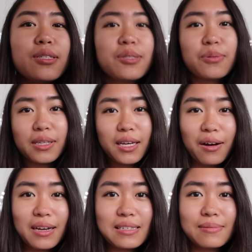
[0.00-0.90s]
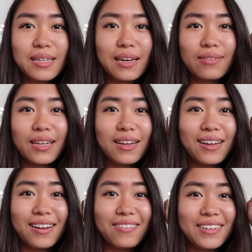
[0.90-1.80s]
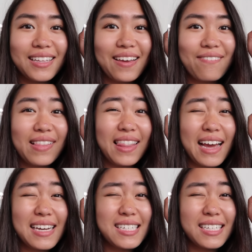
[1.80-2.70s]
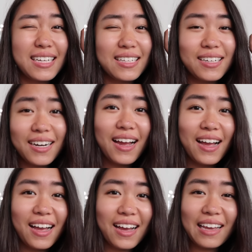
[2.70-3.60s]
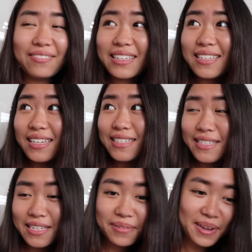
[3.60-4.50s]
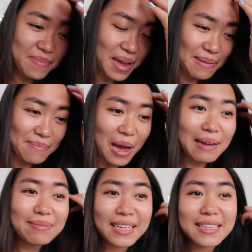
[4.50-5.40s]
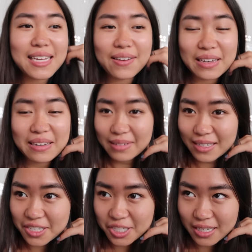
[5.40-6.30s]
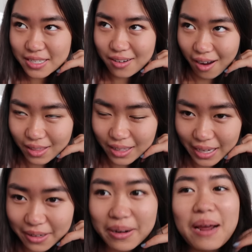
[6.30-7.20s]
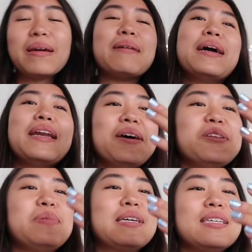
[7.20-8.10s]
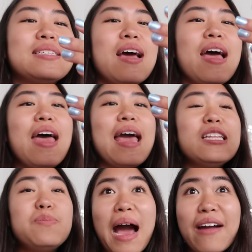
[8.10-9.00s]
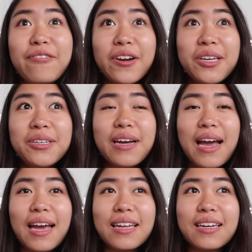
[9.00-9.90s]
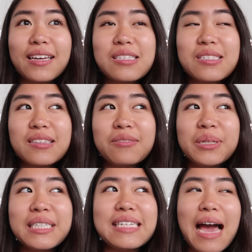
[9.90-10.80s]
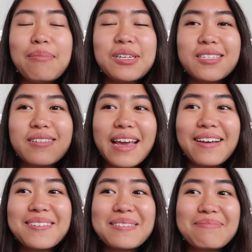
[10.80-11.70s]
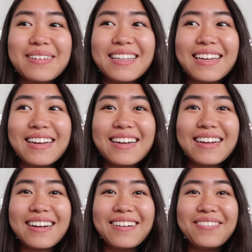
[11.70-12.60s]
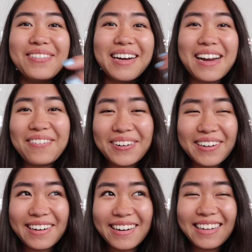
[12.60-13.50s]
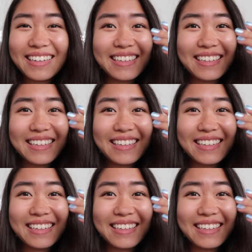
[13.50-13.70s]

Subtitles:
So it's really awesome to have, like, a really flashy color. I'm excited to see what my mom thinks of it because she does not like when I paint my nails because it's bad for you and it really damages your nails, but, like, whatever.